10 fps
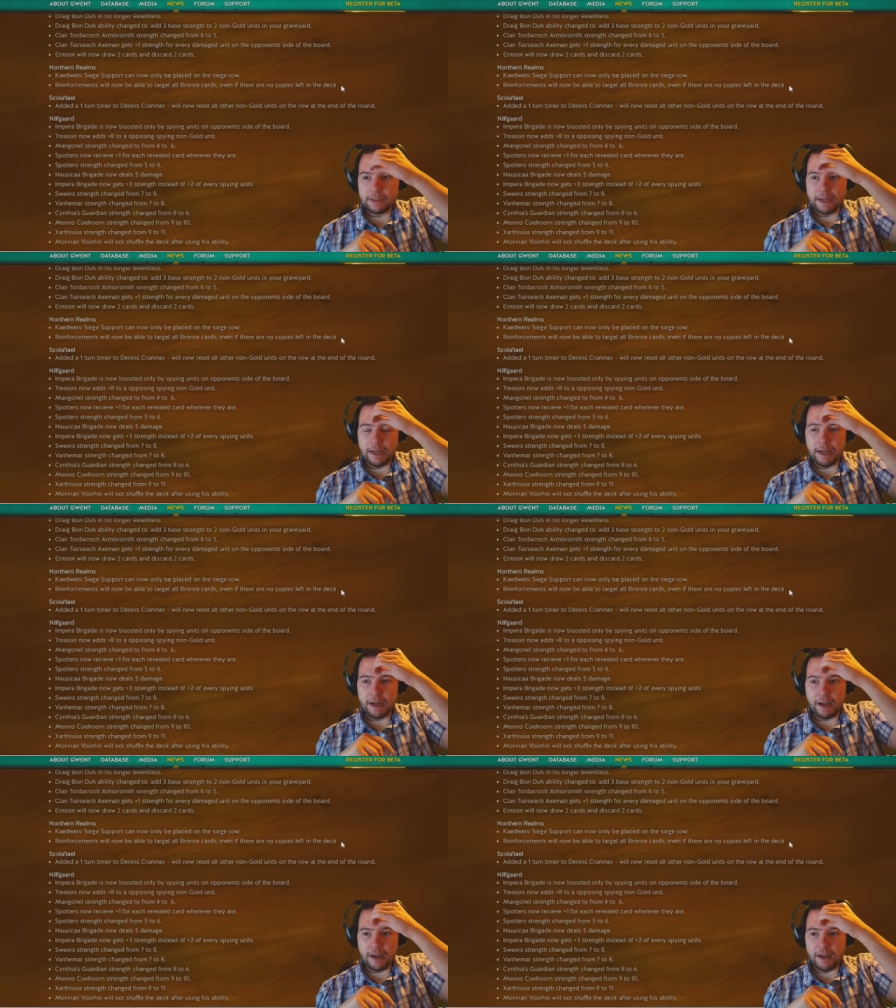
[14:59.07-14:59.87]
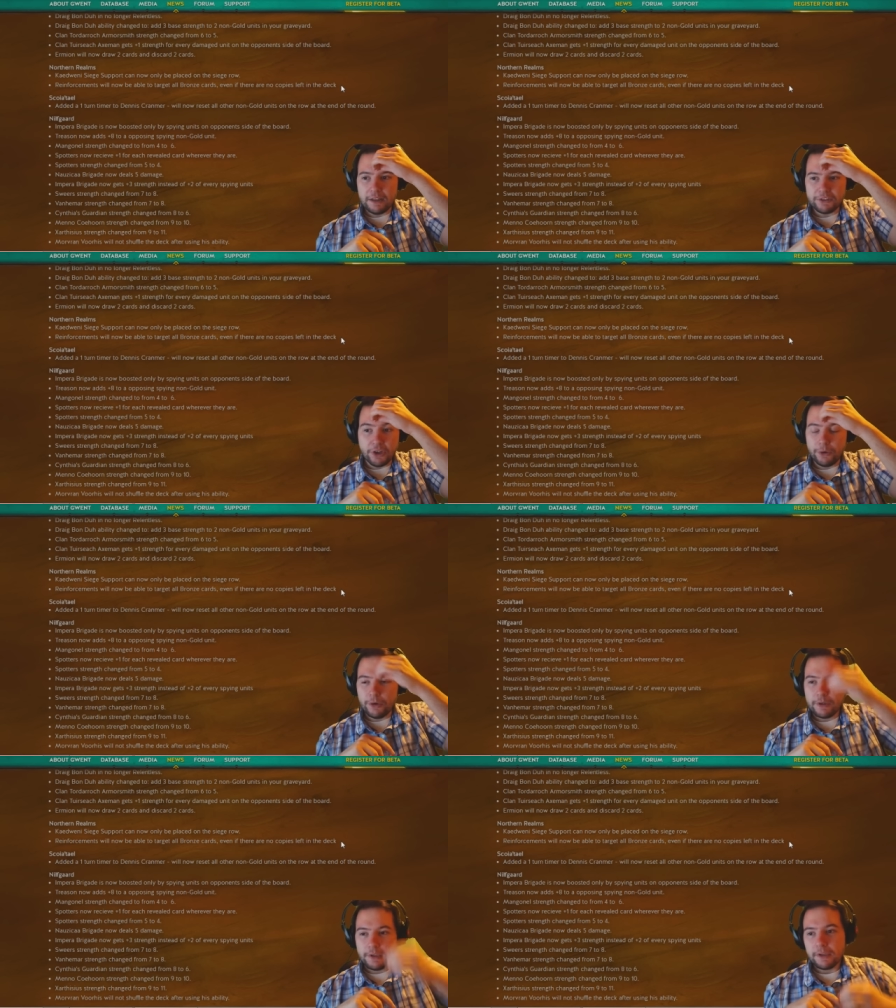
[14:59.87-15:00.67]
Ah, so
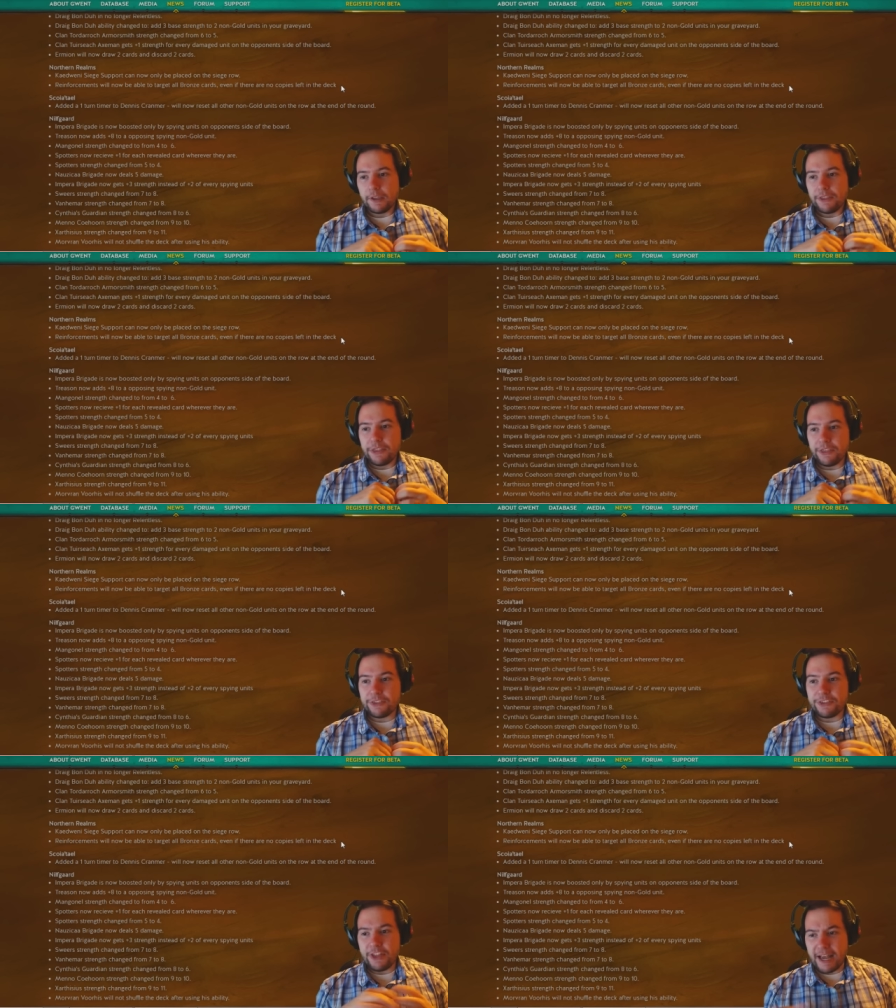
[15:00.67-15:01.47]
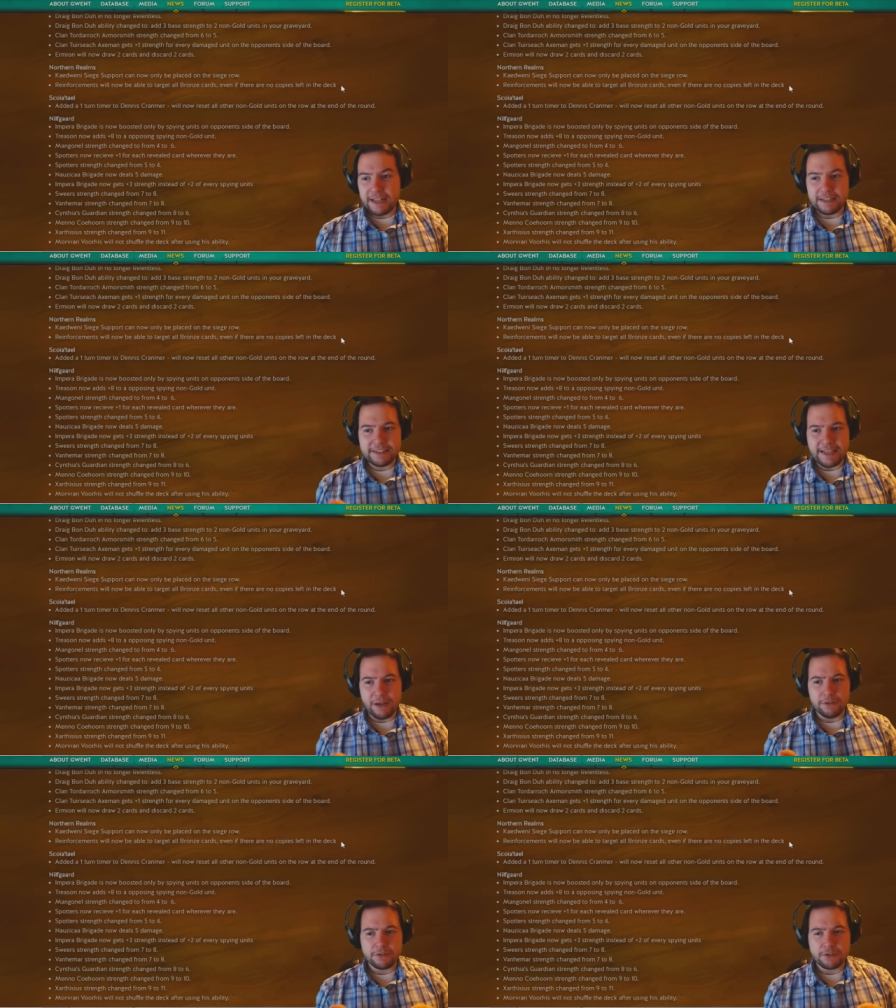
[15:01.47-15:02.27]
that sounds